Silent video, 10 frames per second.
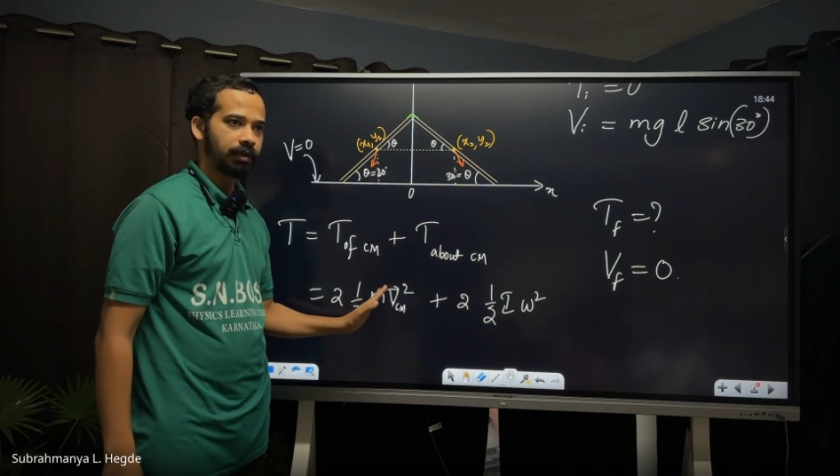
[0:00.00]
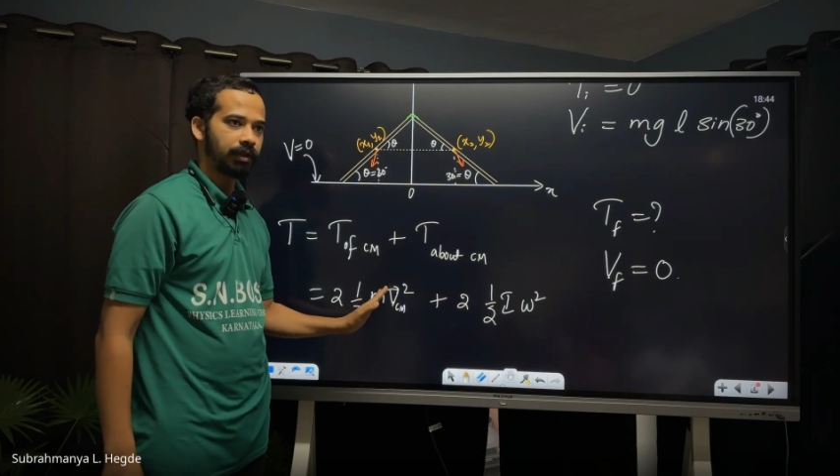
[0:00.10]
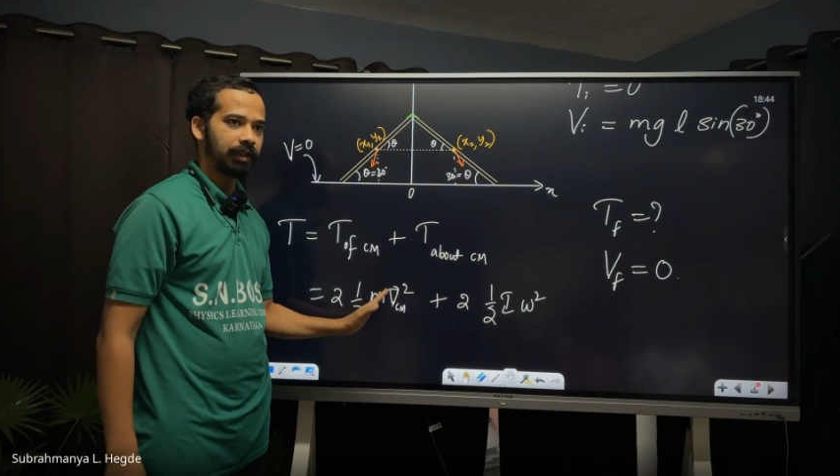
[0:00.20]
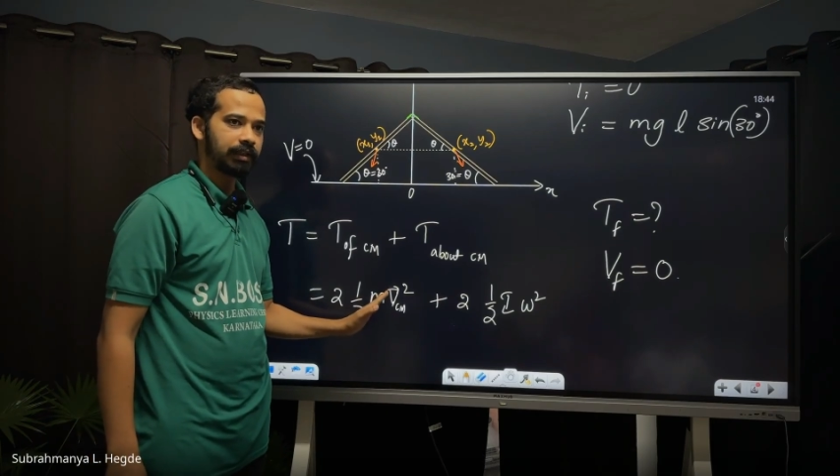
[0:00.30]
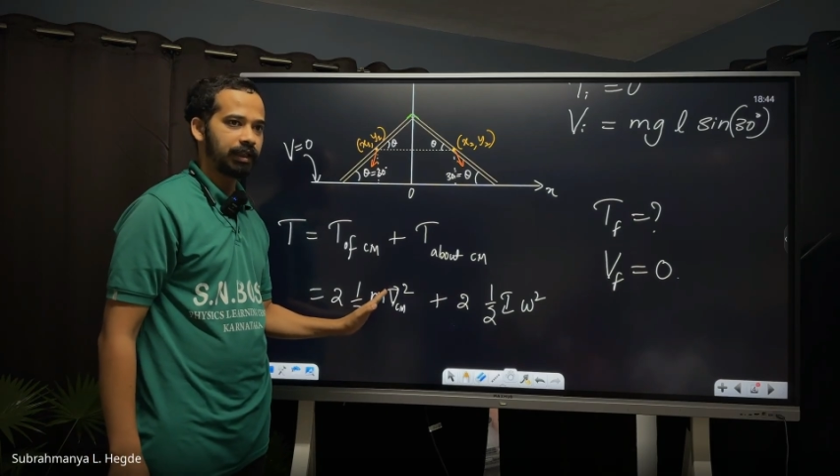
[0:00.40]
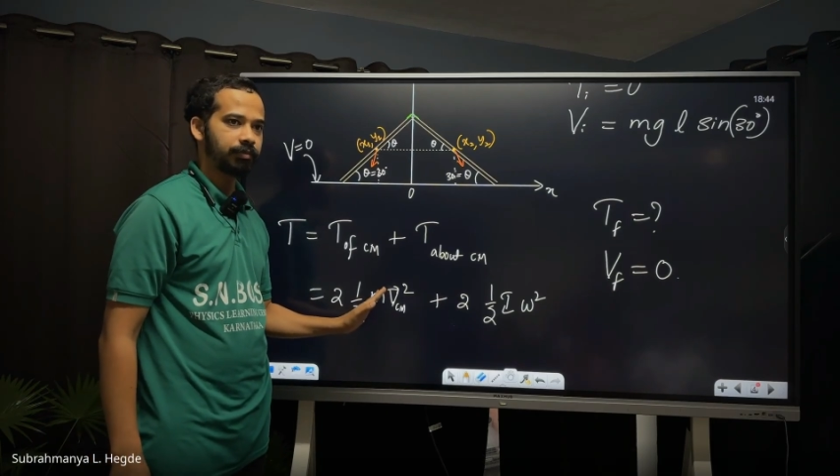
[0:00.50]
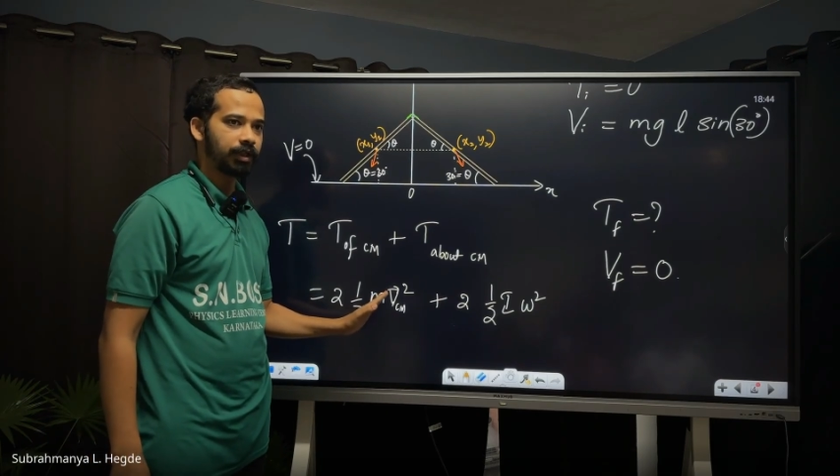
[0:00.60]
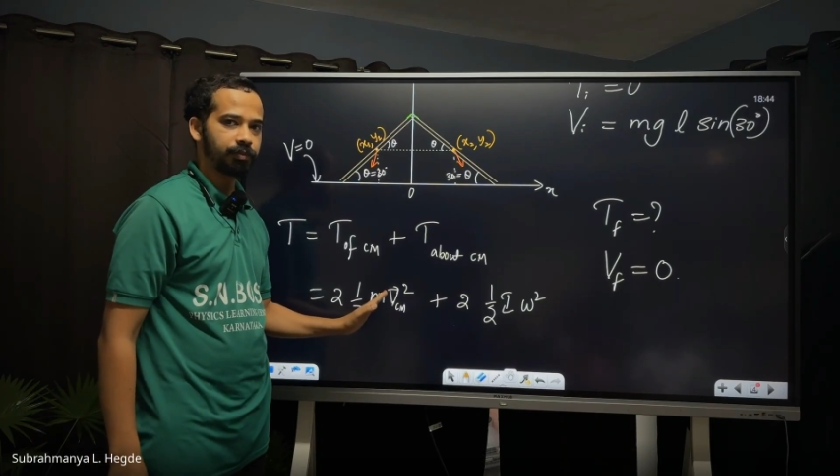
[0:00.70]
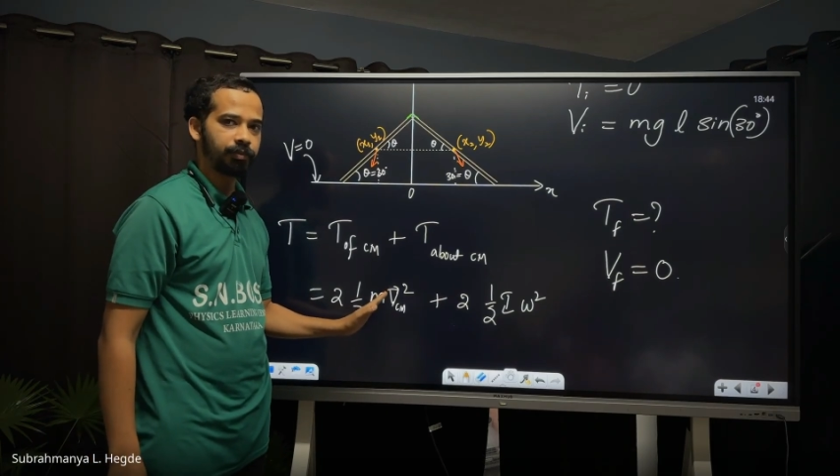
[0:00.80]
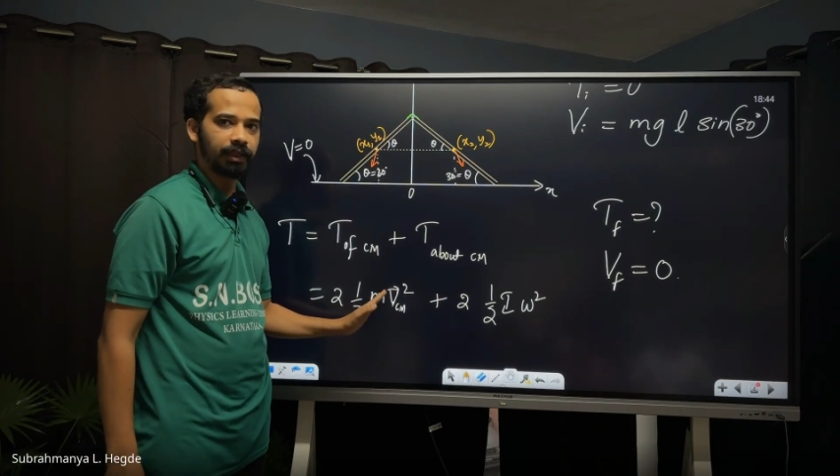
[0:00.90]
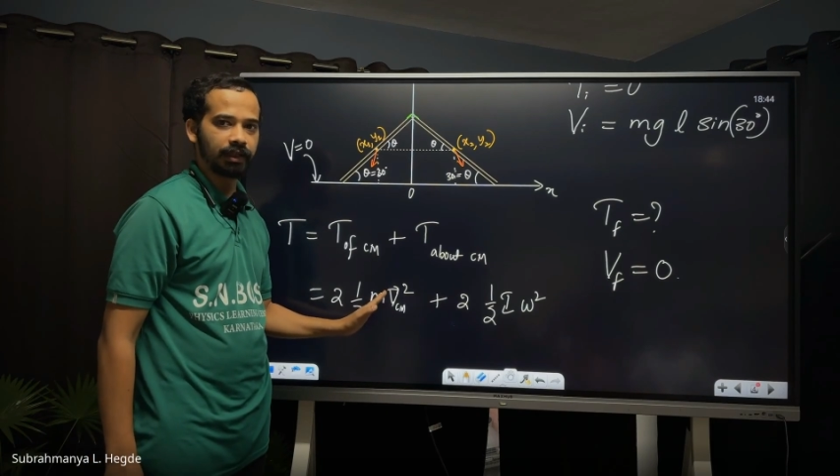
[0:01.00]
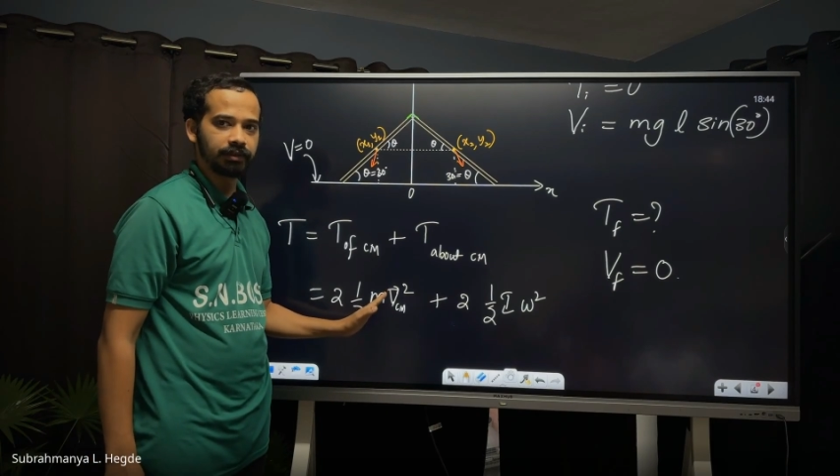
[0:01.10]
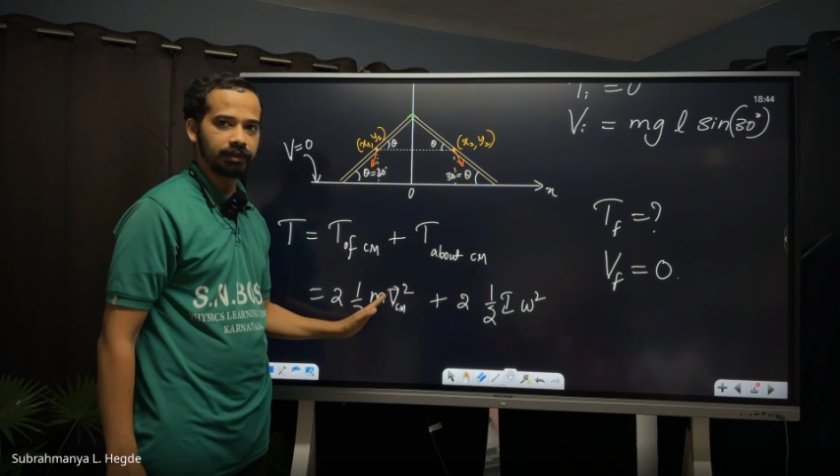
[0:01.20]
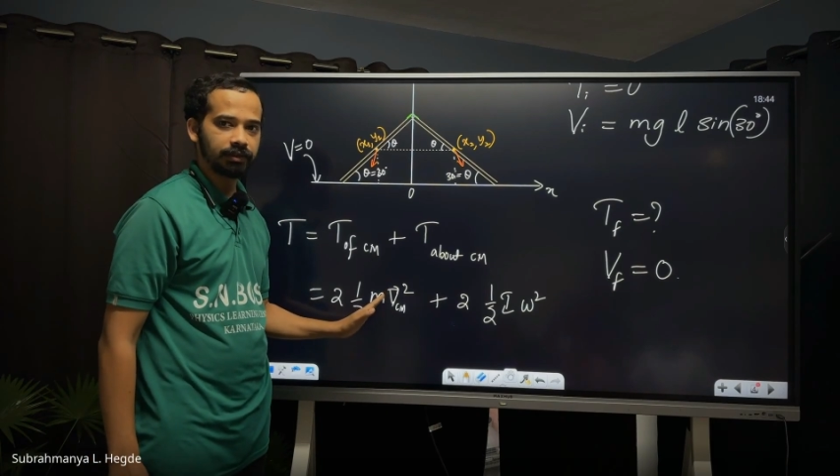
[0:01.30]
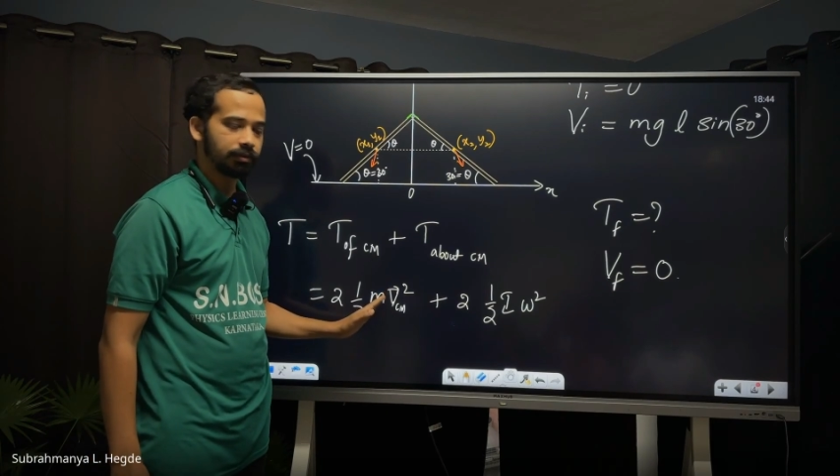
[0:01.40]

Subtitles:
I'll keep that speed as it is.